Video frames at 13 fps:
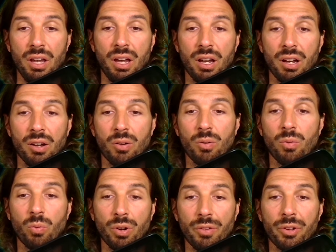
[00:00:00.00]
uh,
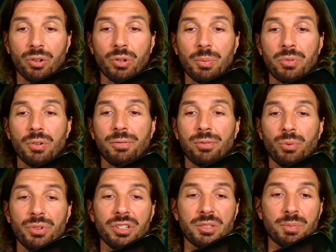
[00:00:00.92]
one of the crypto
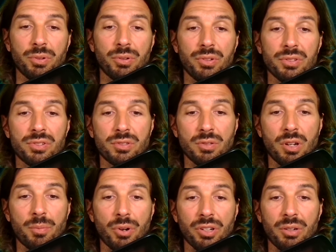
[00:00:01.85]
fluent experience
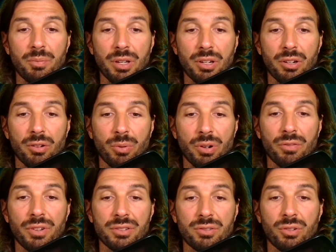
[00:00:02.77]
market maker aware
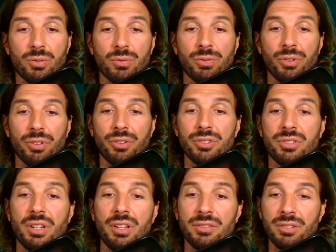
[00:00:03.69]
investor who fully
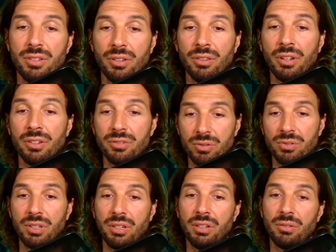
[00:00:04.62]
understands the, the
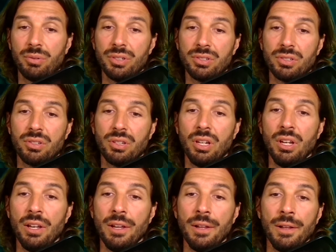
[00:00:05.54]
associated risk.
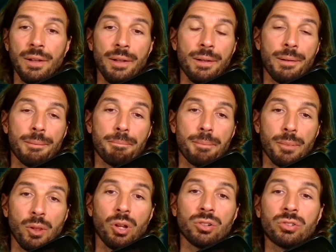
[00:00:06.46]

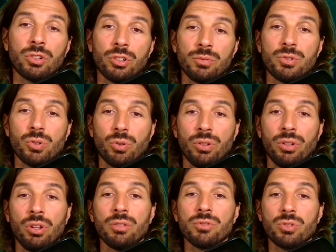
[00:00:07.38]
Long term, short,
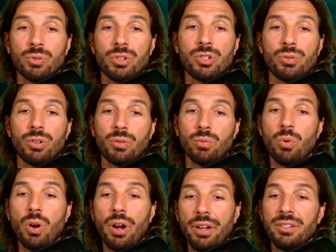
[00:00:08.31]
long story short,
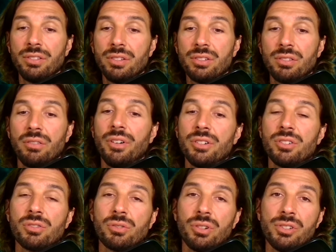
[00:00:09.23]
why is this
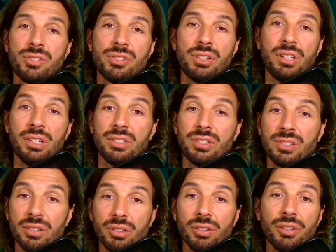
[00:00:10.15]
adventurous? It's
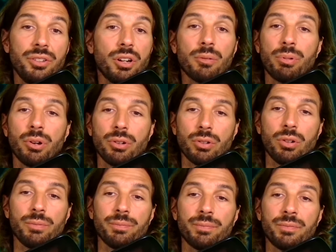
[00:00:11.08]
still a young
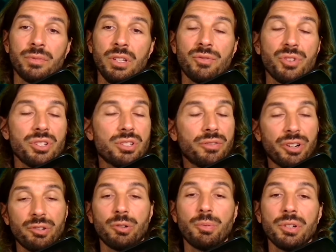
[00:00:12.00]
protocol. Even it's a
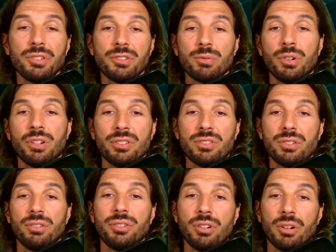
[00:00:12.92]
very robust one, it's
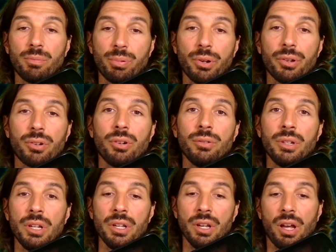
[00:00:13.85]
still a young
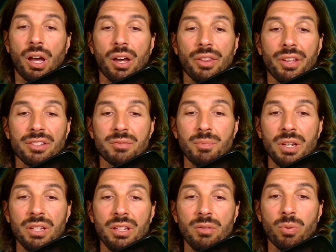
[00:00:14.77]
protocol. Uh, that's
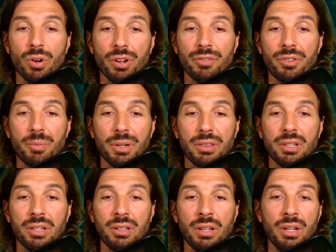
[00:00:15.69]
mainly one of the big
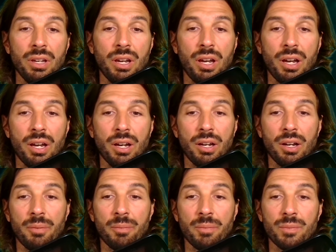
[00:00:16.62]
thing.
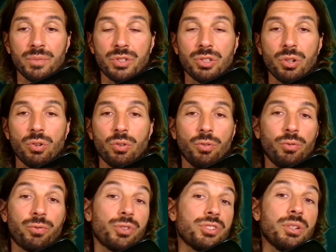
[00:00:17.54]
Um,
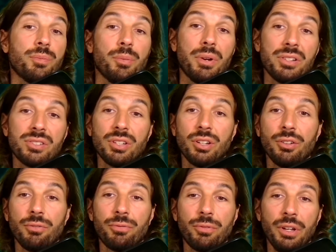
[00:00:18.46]
so, for example,
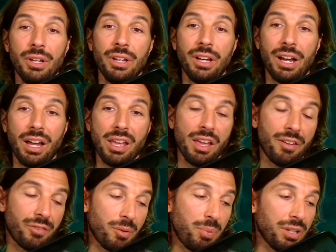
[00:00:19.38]
myself, I
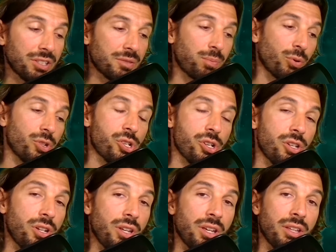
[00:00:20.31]
have the biggest
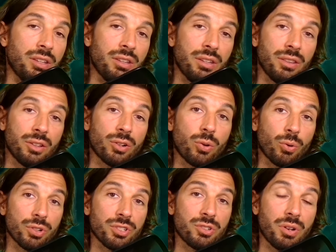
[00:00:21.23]
portion in the
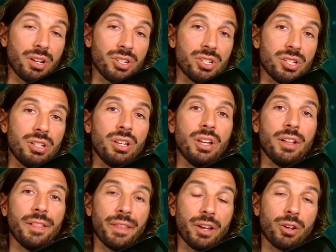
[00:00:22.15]
core strategy
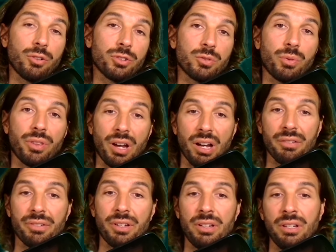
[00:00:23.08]
that goes with
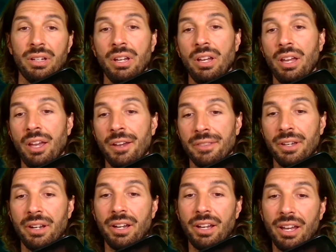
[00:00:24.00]
Aave. And
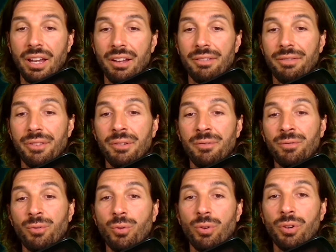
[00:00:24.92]
then I have
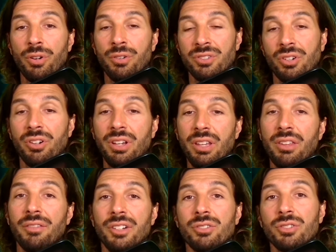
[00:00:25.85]
for Stargate
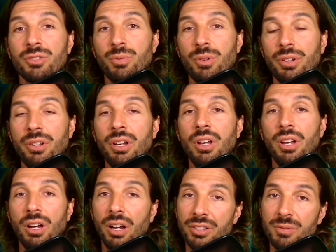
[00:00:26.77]
Adventures one,
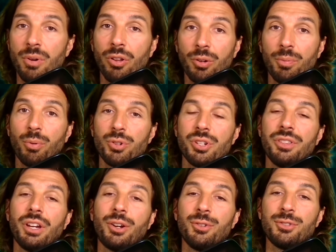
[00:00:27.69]
a smaller portion
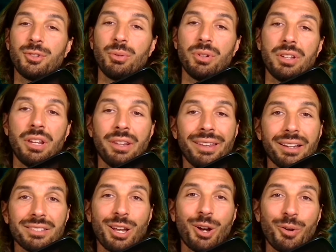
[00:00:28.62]
that goes to it. And
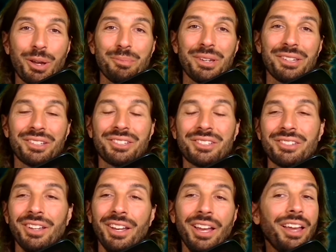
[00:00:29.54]
that's how I
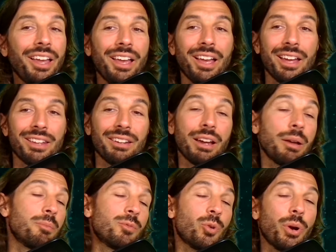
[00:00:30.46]
mix. And
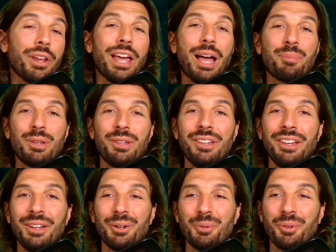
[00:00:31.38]
I'm quite
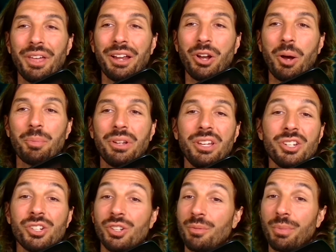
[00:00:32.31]
happy with that
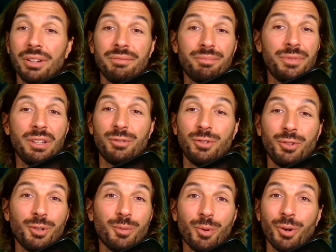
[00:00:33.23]
combination. But if
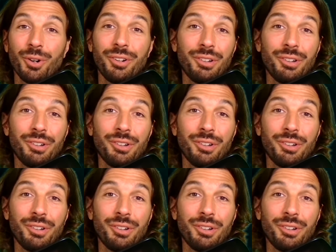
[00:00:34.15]
you're more